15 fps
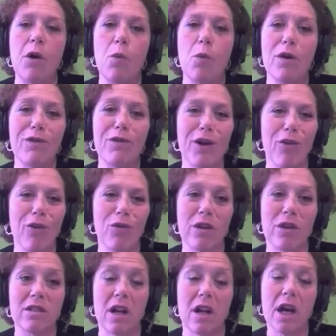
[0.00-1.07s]
One of the other
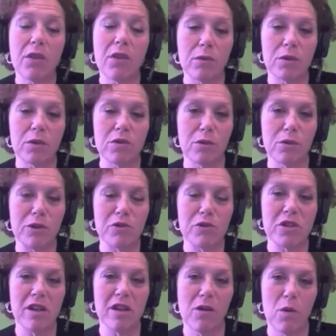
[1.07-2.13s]
things that I thought was so
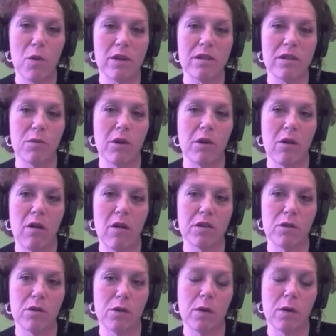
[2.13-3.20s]
interesting was that we were
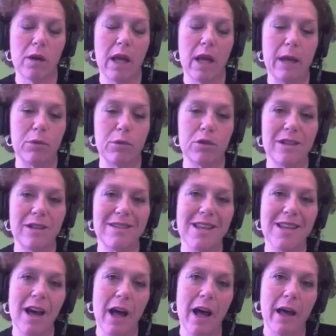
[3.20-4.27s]
also able to
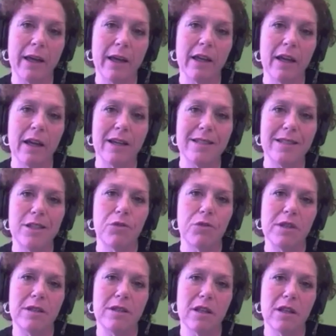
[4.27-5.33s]
tie a
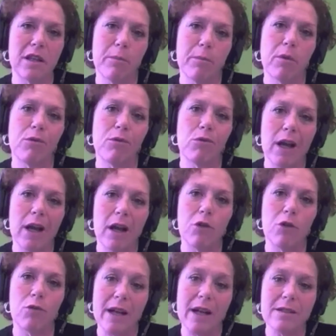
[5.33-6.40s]
decrease in the number of
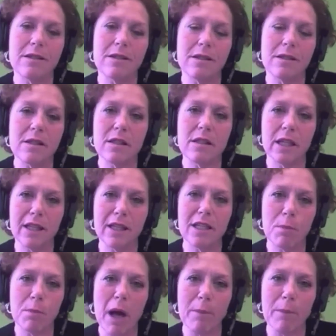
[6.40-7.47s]
arrests in
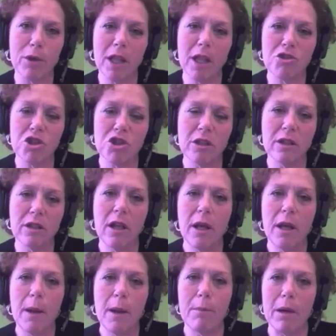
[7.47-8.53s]
this population
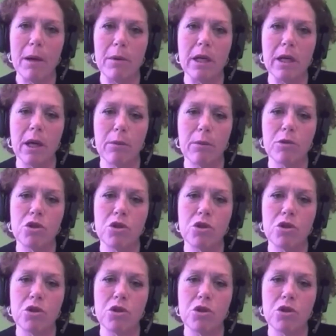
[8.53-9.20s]
by being able